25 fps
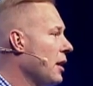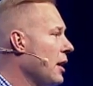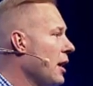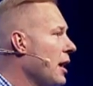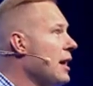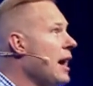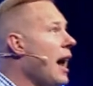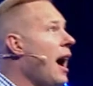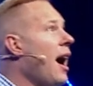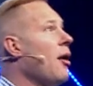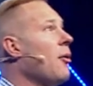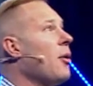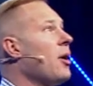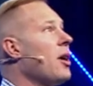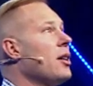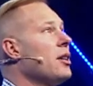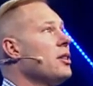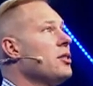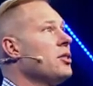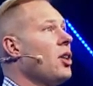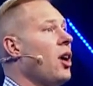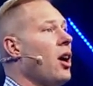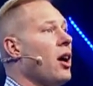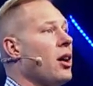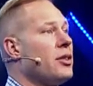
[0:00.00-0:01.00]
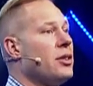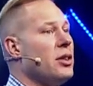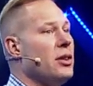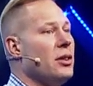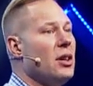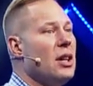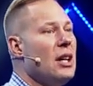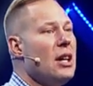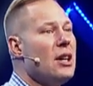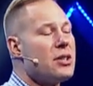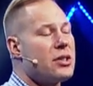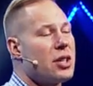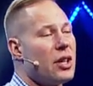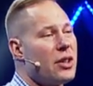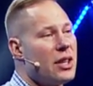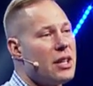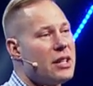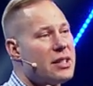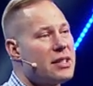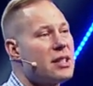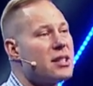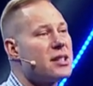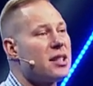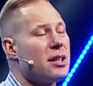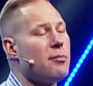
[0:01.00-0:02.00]
And now I want to talk to you. So
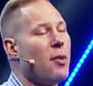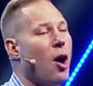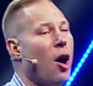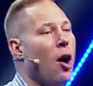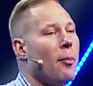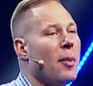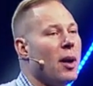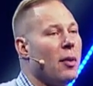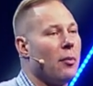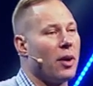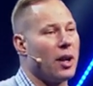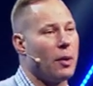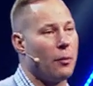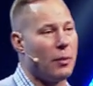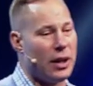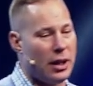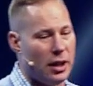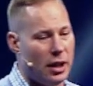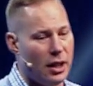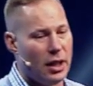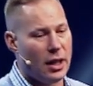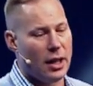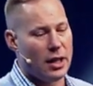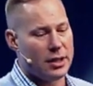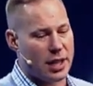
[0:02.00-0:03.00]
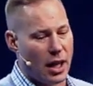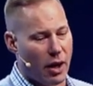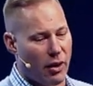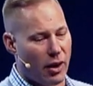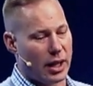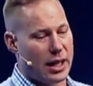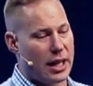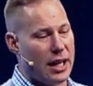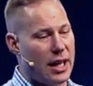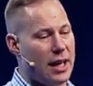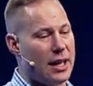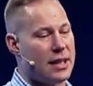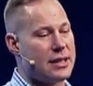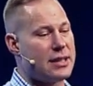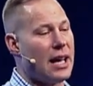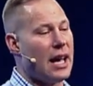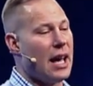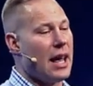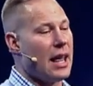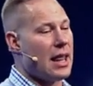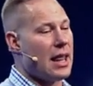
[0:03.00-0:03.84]
this is the moment when we tell our kids,